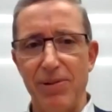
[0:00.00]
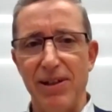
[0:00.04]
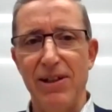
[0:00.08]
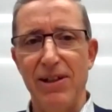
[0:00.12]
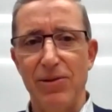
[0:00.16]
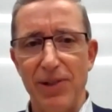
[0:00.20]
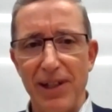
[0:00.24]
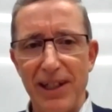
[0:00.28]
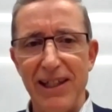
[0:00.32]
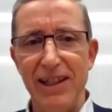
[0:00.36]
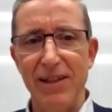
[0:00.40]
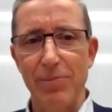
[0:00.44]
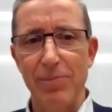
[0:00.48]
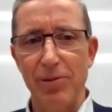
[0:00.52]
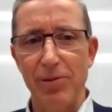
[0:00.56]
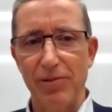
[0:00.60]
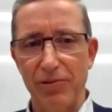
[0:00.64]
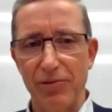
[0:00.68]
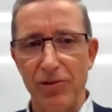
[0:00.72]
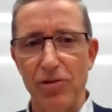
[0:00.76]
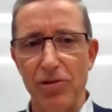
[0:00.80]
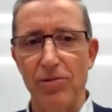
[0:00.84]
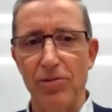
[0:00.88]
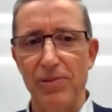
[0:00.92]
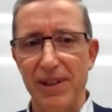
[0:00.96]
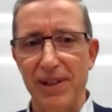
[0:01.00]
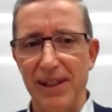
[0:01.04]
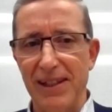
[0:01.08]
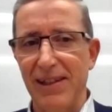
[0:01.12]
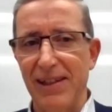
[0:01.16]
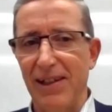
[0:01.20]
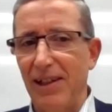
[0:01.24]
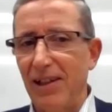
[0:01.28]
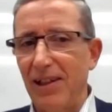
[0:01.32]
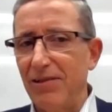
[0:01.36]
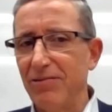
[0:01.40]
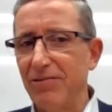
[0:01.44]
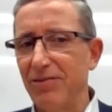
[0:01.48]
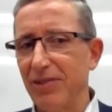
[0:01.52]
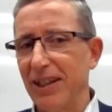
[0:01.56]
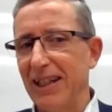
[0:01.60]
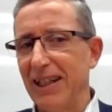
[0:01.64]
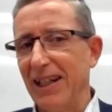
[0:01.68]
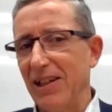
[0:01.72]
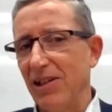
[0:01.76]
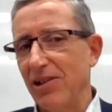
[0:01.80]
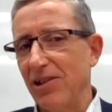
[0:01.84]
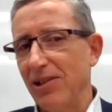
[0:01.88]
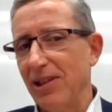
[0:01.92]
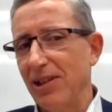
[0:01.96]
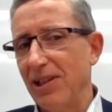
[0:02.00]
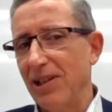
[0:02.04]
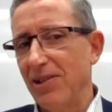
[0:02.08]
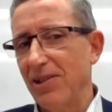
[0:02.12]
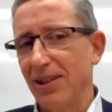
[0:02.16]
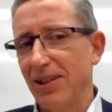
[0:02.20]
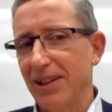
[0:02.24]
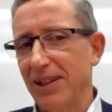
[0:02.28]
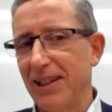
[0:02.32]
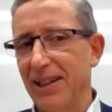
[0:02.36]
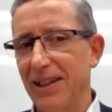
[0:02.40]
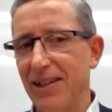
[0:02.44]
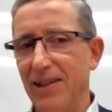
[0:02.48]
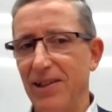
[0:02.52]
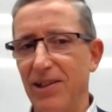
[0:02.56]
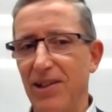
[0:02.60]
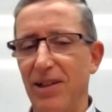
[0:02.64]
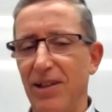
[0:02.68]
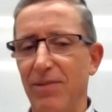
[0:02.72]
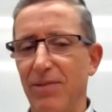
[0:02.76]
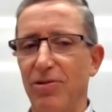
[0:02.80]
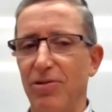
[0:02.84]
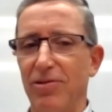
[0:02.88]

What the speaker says: between the performance of, you know, traditional and ESG